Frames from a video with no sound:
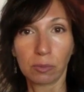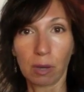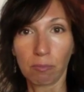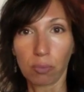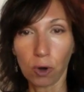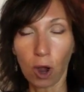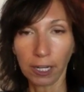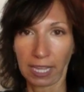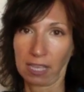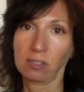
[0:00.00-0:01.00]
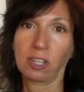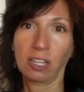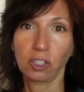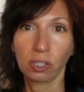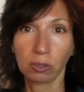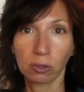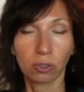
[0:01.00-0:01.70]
a broadcast station.